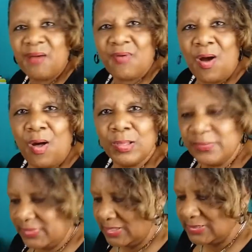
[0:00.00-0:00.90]
all
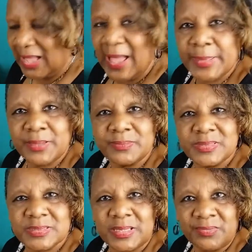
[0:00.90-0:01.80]
of these
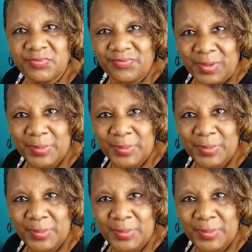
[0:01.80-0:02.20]
items in front